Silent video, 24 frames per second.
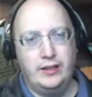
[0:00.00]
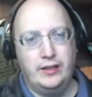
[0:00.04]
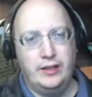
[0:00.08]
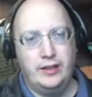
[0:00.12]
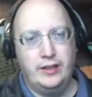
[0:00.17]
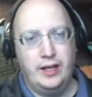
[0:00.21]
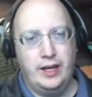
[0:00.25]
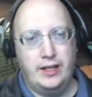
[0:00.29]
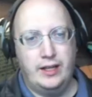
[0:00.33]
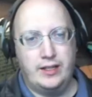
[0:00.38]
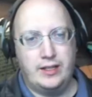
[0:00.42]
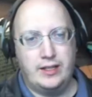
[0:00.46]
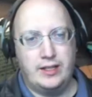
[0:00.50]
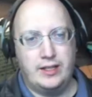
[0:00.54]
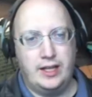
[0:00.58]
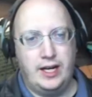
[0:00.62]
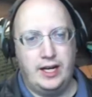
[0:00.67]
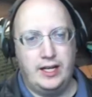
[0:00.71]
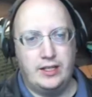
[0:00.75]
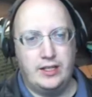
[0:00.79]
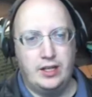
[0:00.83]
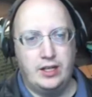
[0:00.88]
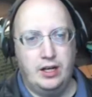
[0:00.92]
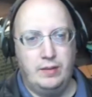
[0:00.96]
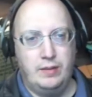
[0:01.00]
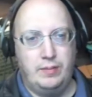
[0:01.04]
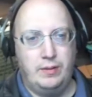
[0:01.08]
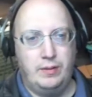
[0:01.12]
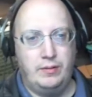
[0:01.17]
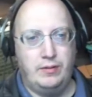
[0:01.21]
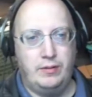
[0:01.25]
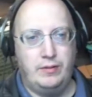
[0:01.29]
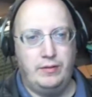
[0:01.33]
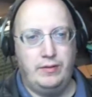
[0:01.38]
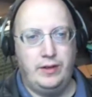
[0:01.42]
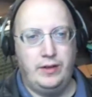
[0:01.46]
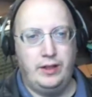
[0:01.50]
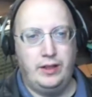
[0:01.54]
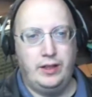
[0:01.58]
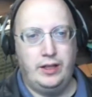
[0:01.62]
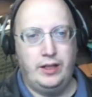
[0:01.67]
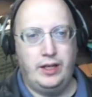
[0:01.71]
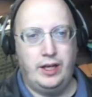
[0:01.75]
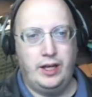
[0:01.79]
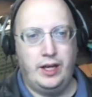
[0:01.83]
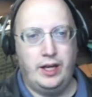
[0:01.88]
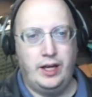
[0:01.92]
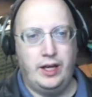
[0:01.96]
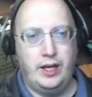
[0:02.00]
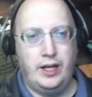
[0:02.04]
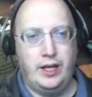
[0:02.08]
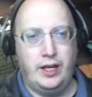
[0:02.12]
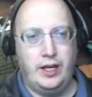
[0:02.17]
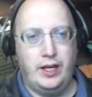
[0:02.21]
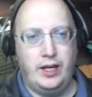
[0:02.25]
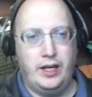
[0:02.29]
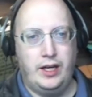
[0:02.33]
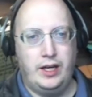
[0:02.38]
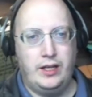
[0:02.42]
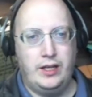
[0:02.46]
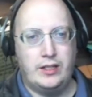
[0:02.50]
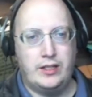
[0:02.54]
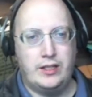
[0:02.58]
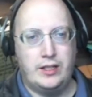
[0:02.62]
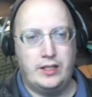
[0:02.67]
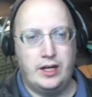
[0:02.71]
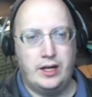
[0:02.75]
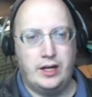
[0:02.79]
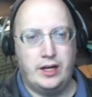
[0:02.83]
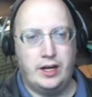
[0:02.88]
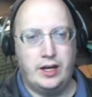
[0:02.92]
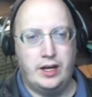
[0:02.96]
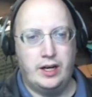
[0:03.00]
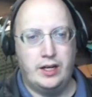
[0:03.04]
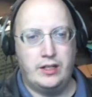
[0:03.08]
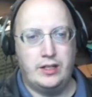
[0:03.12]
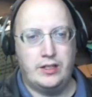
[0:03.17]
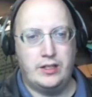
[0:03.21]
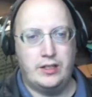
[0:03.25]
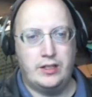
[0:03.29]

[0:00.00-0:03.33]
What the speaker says: and slides open, revealing a staircase.